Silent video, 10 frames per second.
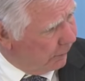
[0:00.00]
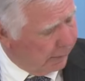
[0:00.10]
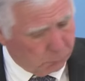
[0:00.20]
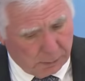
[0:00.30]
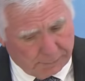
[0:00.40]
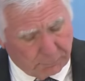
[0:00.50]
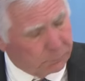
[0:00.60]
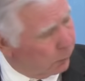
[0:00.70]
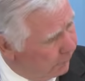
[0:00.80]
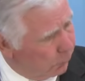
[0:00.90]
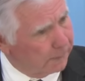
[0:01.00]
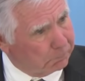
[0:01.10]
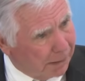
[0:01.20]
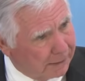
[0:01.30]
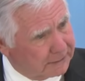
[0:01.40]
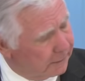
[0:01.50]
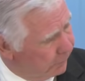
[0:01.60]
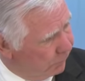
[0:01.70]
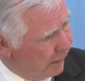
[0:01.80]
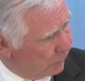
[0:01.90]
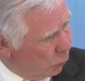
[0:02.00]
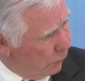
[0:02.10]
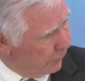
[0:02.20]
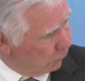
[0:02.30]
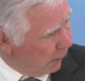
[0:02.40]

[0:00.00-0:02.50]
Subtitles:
I think will have a very, very positive effect on the